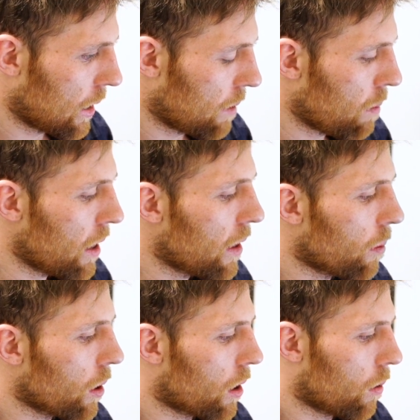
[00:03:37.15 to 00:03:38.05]
myth
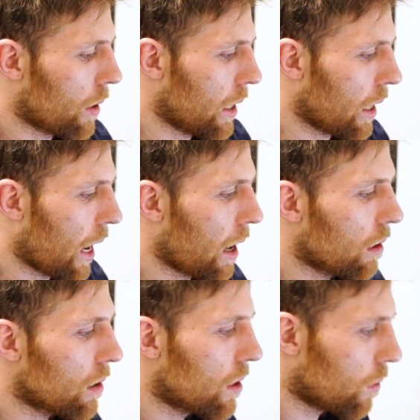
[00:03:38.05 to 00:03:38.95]
number three,
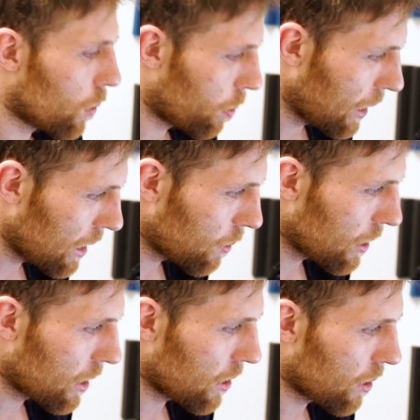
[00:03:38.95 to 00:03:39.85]
hair replacement
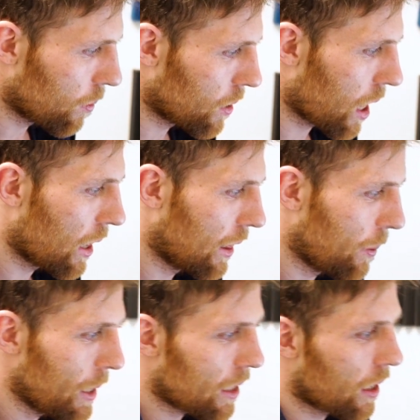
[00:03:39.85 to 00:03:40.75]
systems
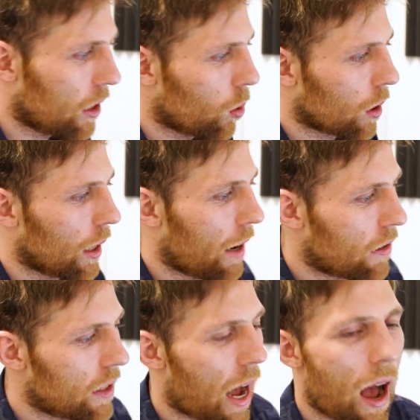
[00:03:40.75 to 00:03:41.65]
limit your
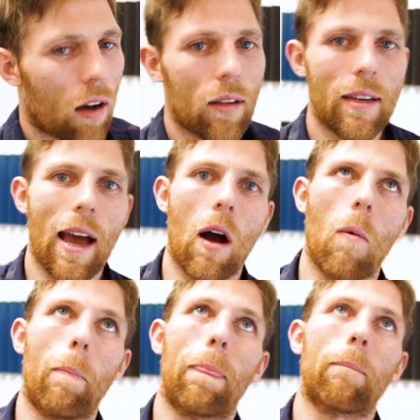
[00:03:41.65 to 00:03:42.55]
lifestyle.
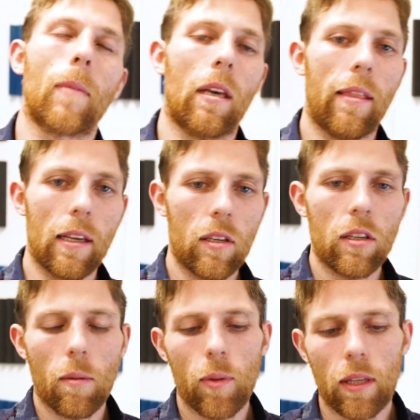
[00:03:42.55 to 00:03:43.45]
Now, this is
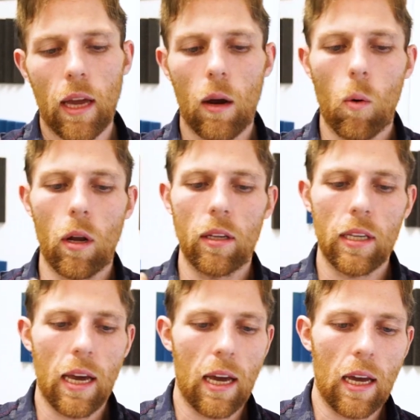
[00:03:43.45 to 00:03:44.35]
something that I want to
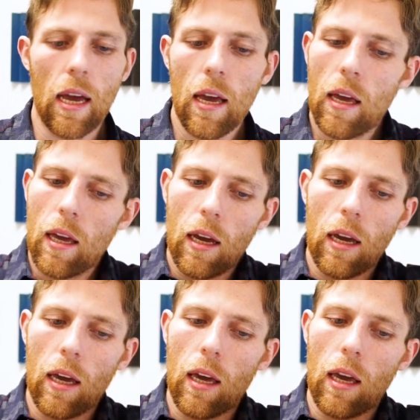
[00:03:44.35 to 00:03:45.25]
say,
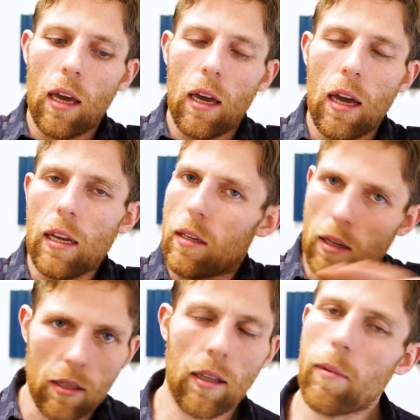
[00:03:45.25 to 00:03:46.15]
it
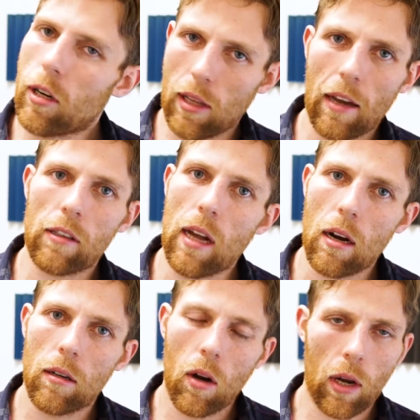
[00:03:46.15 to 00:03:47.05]
doesn't limit your
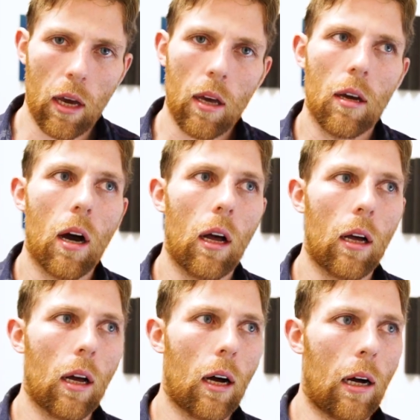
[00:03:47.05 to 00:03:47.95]
lifestyle. Okay.
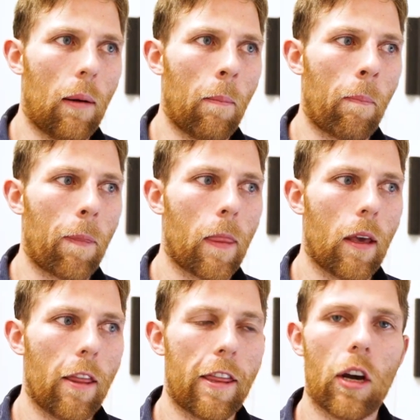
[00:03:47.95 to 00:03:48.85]
Um,
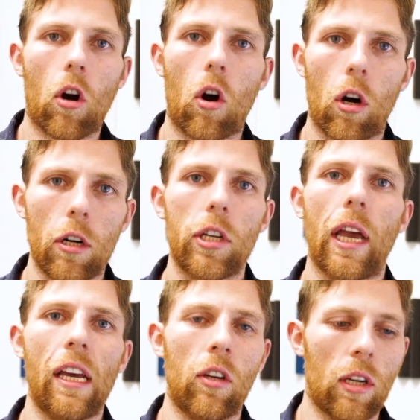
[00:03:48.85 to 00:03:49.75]
There are
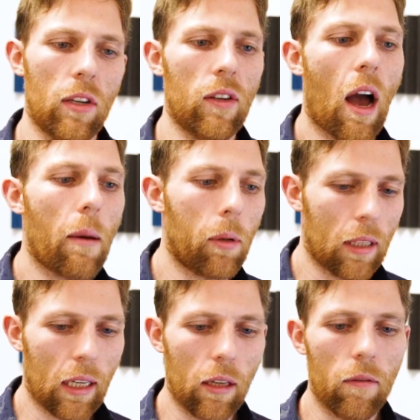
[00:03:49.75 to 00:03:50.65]
changes, I
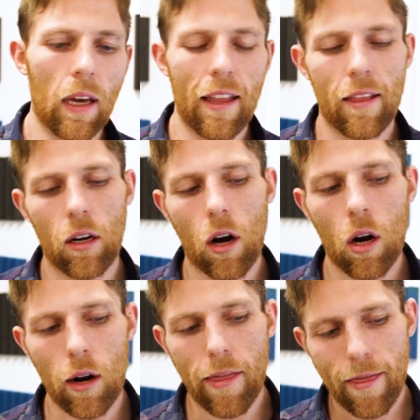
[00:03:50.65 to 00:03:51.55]
believe, and there
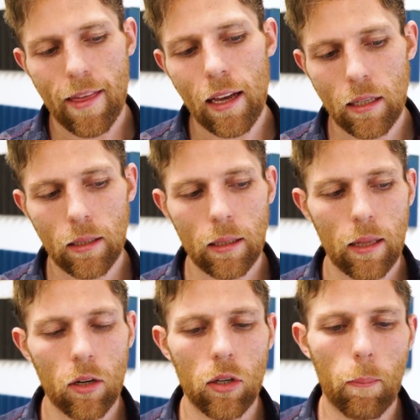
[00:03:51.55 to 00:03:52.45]
are things,
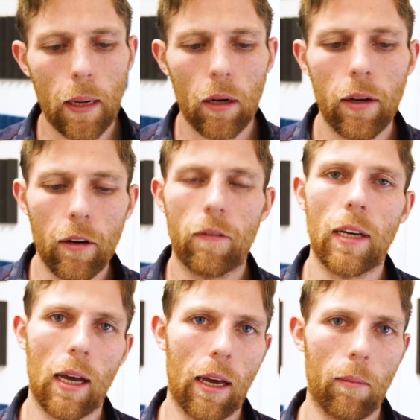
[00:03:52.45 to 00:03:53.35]
there's a period of
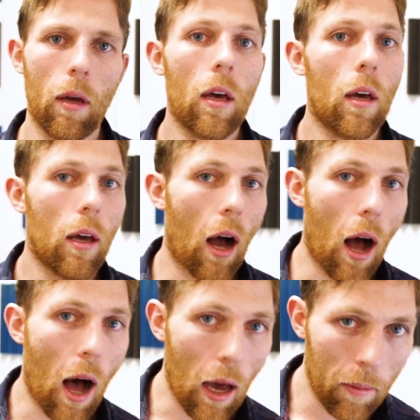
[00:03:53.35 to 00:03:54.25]
time,
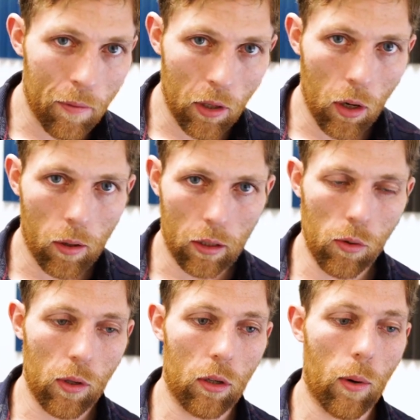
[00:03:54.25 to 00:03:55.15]
I'm even going
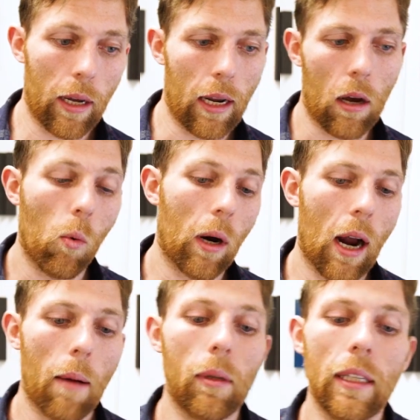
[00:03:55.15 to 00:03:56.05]
through this right now,
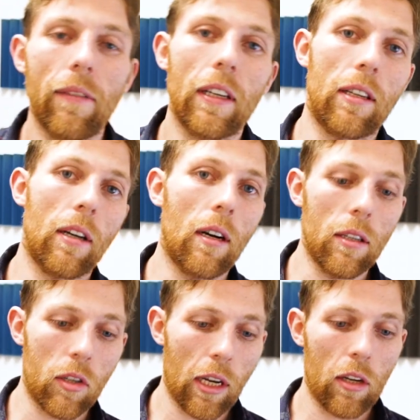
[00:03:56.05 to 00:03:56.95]
where I believe it
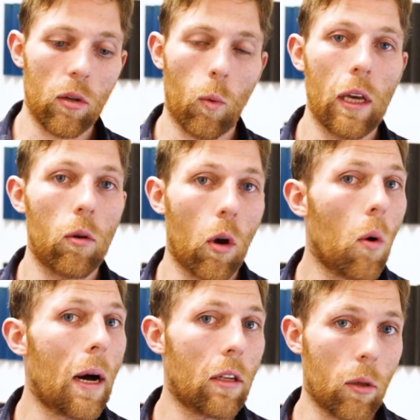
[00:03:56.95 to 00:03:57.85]
does change the way you go
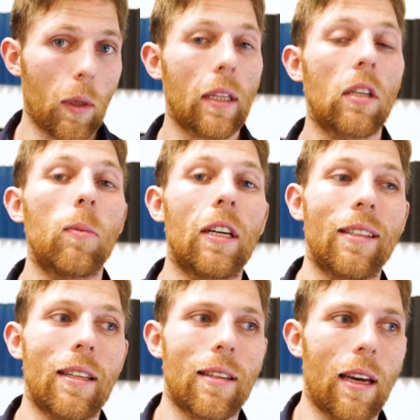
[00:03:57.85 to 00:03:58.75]
about doing things,
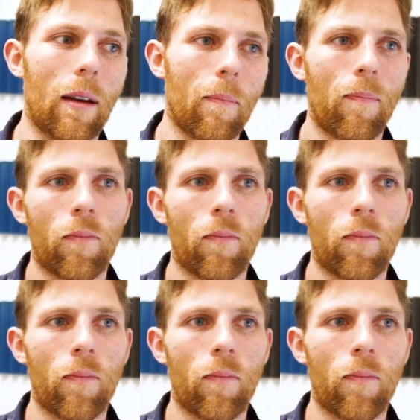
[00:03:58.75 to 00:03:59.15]
because it's like,